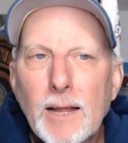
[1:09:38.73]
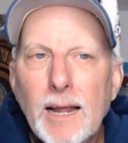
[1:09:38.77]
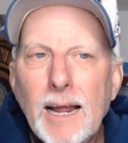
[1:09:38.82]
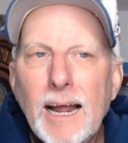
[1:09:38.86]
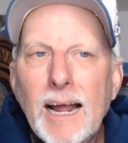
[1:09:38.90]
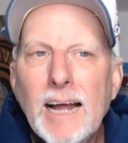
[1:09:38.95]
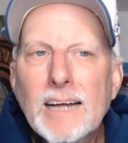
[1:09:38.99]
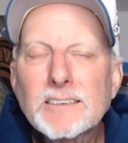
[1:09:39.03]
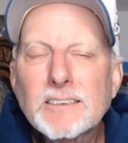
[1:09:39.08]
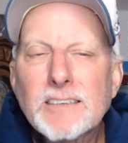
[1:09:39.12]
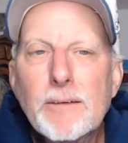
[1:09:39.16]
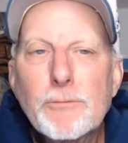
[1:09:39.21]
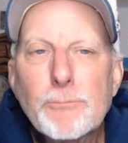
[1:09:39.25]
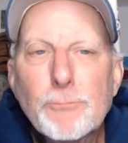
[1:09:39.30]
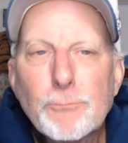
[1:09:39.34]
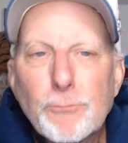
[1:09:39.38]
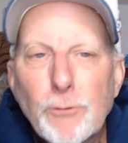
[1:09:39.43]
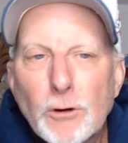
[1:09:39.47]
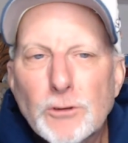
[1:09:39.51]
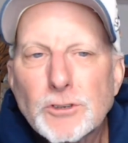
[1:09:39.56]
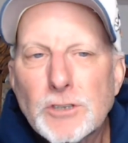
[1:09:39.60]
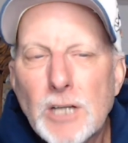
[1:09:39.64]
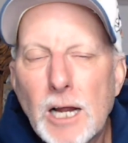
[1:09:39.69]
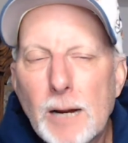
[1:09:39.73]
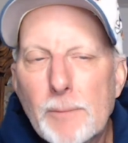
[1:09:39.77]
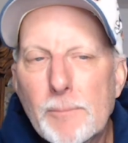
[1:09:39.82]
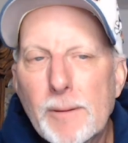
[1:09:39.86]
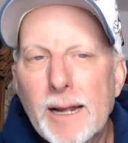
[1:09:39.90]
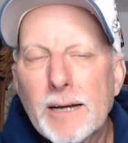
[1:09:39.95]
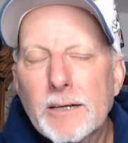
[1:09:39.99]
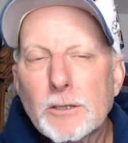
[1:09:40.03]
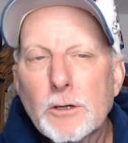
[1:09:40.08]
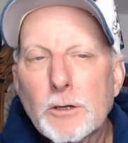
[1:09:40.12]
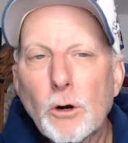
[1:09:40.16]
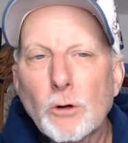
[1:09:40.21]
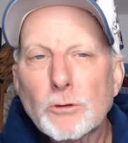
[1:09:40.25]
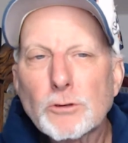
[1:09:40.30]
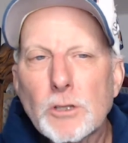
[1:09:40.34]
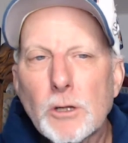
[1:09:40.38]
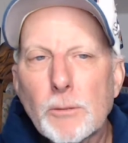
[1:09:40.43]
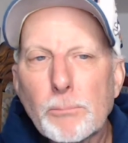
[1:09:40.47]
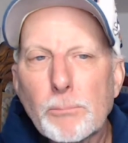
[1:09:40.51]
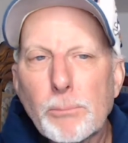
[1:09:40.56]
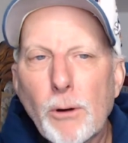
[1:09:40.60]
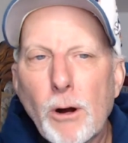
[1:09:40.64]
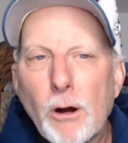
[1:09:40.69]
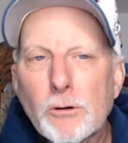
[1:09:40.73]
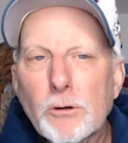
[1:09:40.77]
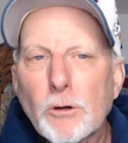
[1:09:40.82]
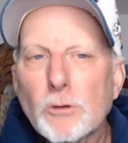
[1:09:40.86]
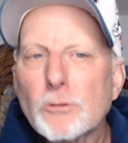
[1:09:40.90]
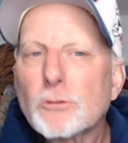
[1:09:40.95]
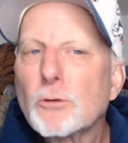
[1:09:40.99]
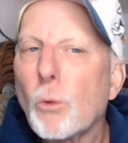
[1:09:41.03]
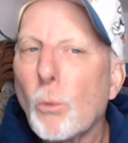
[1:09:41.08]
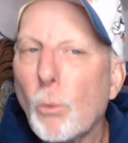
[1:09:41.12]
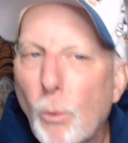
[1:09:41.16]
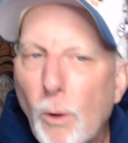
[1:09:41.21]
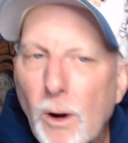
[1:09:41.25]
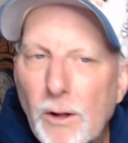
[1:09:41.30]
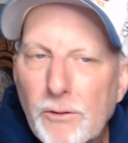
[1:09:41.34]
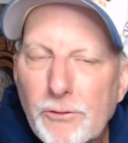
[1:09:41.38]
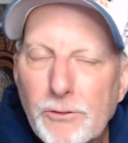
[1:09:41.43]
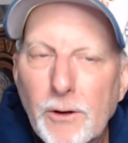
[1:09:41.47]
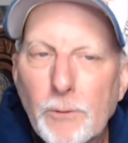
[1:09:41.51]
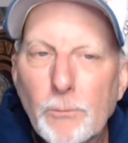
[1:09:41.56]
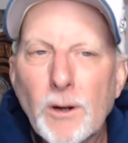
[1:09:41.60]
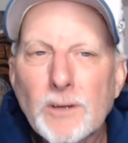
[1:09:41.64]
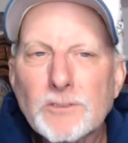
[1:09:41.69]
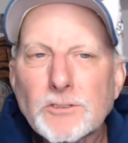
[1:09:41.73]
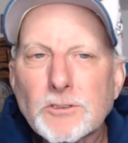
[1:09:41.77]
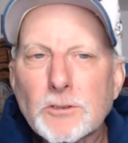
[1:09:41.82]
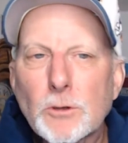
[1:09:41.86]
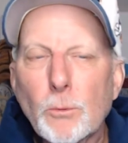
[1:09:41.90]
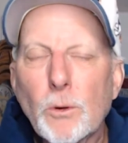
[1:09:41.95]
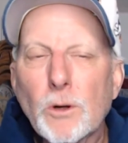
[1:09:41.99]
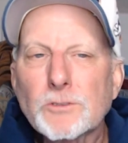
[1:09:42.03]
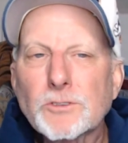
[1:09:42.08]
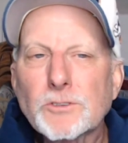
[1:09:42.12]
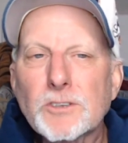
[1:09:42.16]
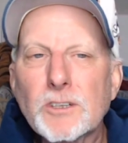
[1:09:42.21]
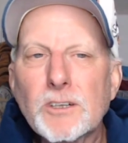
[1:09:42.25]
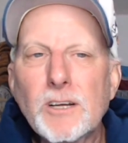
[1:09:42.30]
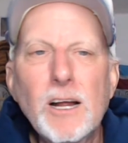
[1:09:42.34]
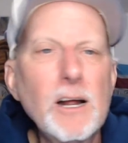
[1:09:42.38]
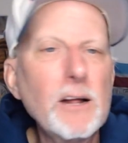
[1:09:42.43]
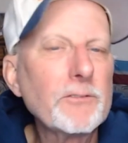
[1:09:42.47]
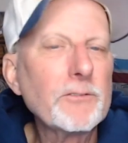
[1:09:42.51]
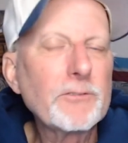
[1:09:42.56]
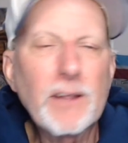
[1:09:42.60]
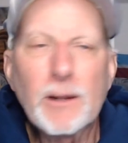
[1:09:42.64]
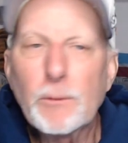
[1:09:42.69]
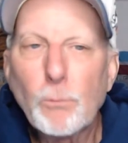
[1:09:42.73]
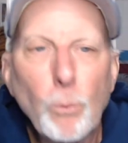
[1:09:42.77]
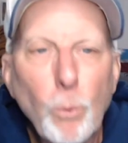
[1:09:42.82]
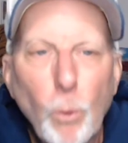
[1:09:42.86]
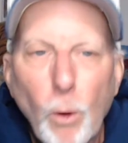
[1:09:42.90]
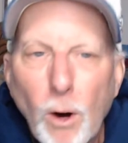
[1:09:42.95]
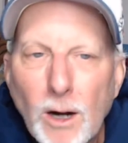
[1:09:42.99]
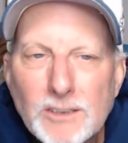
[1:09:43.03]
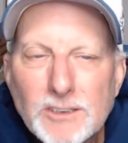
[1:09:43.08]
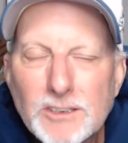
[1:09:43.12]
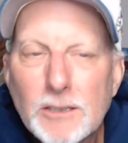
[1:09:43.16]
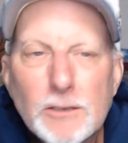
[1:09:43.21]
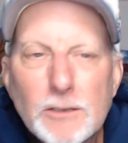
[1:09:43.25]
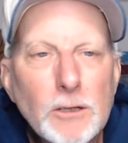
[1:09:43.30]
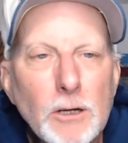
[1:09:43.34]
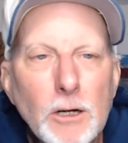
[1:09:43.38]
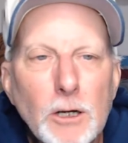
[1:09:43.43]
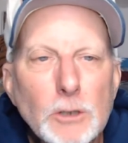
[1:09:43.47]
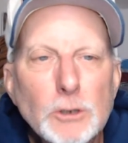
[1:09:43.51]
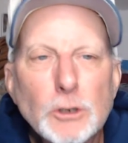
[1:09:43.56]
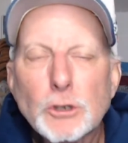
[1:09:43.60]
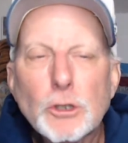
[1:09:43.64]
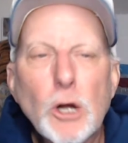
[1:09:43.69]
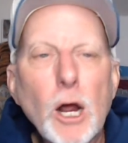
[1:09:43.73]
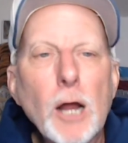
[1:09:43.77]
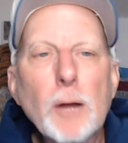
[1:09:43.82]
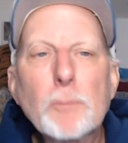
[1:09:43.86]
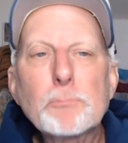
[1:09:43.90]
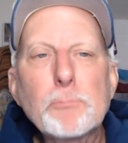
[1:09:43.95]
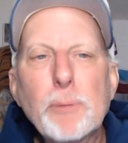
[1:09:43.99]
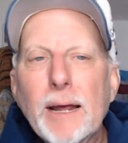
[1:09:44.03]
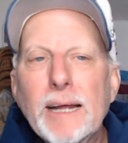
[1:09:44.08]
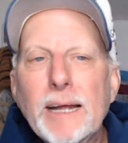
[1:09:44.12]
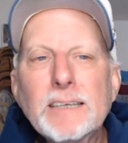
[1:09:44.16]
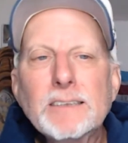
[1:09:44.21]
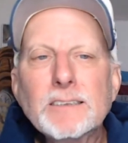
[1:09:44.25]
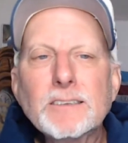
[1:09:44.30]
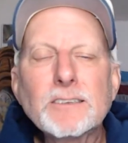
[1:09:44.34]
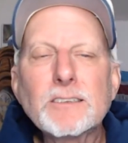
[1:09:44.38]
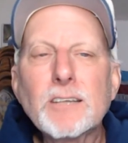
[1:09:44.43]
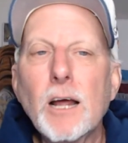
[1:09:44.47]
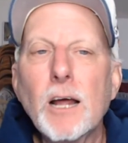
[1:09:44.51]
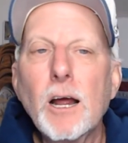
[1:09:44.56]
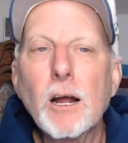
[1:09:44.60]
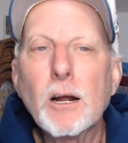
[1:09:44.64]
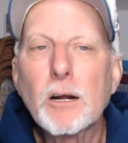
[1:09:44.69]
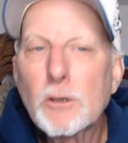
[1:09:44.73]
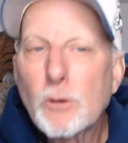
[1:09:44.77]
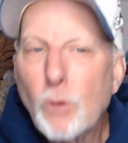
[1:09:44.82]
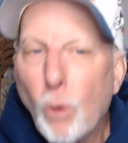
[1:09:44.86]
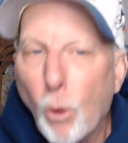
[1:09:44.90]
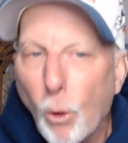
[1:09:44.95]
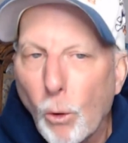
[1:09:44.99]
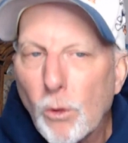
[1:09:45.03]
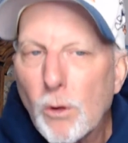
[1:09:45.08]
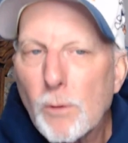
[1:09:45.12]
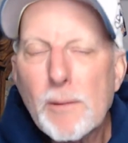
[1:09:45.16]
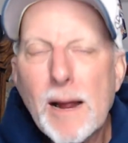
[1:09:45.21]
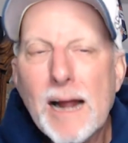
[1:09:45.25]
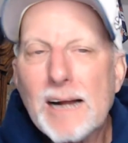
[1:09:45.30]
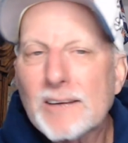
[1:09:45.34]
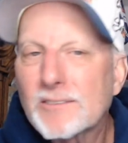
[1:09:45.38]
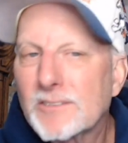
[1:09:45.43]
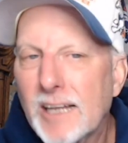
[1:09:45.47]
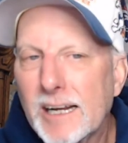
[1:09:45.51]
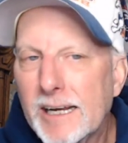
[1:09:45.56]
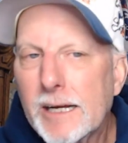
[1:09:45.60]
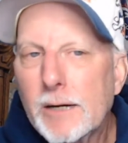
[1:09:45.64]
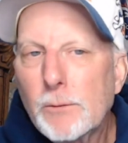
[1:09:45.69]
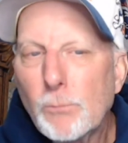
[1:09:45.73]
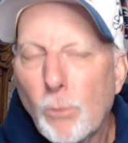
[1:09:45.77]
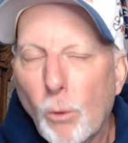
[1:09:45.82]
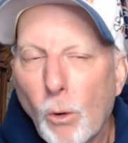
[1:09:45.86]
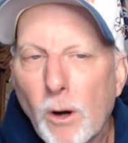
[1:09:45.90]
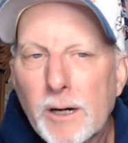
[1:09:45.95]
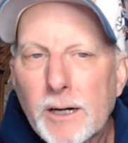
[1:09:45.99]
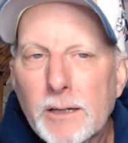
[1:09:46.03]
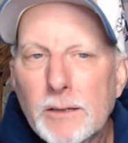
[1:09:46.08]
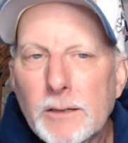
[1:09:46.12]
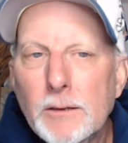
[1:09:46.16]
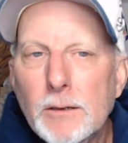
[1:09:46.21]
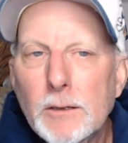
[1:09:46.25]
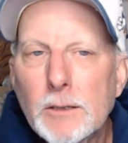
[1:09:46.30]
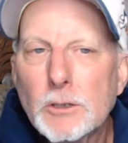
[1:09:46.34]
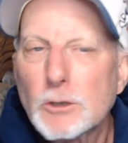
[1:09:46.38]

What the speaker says: as a first-time head coach of the Broncos with a Russell Wilson that wasn't Sean Payton's quarterback that he wanted?